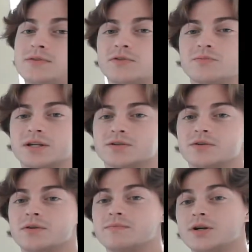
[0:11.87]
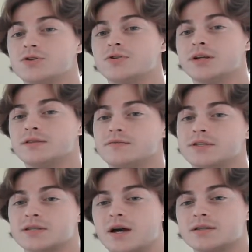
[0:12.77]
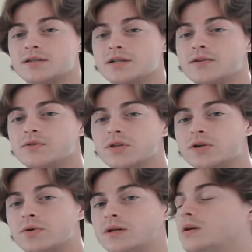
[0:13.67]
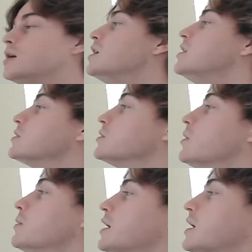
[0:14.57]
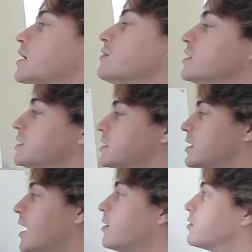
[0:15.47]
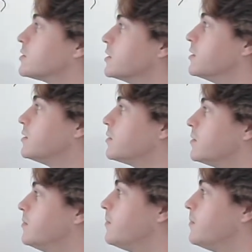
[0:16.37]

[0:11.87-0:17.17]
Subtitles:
for measuring the viscosity of a liquid. So what we have is an outer cylinder,